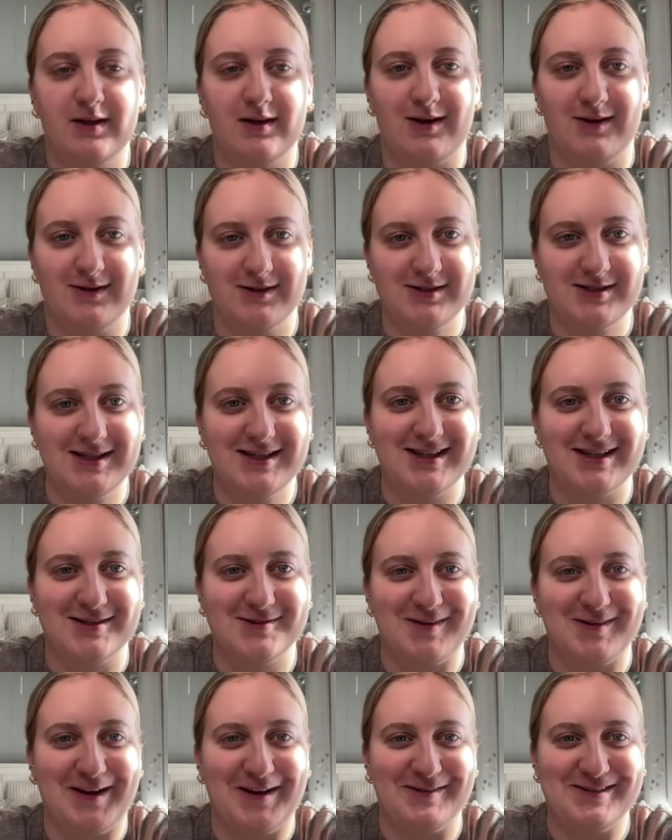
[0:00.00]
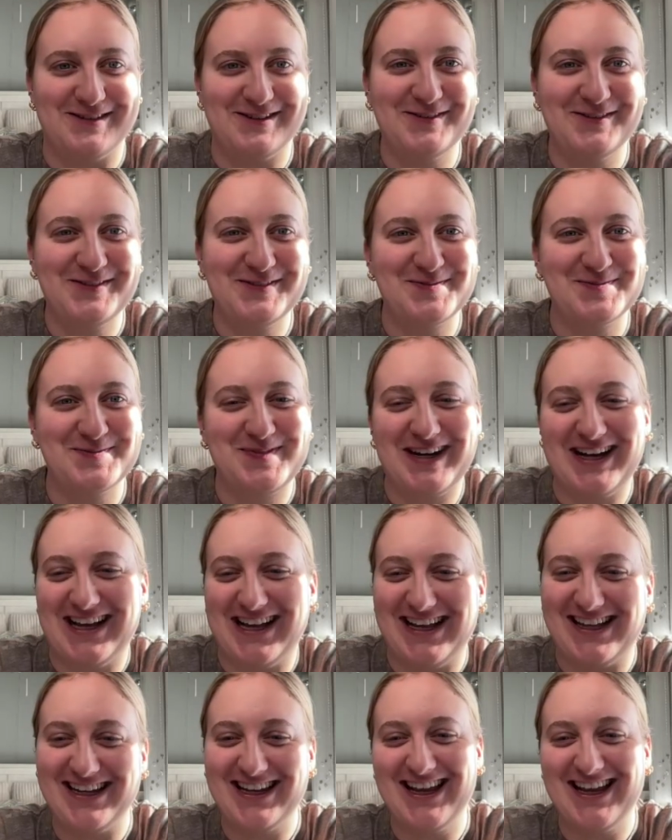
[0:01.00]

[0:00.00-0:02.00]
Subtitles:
honestly, that's what I would do. But,